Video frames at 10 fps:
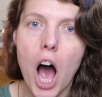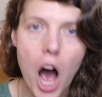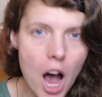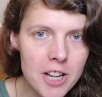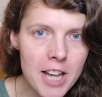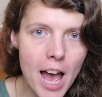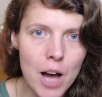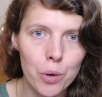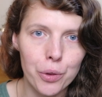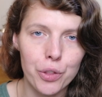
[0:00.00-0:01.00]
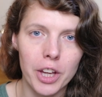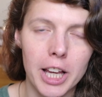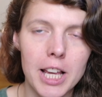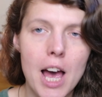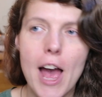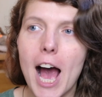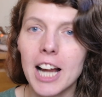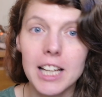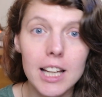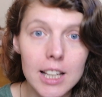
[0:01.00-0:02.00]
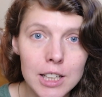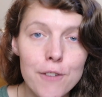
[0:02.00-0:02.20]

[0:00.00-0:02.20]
unhealthy, and in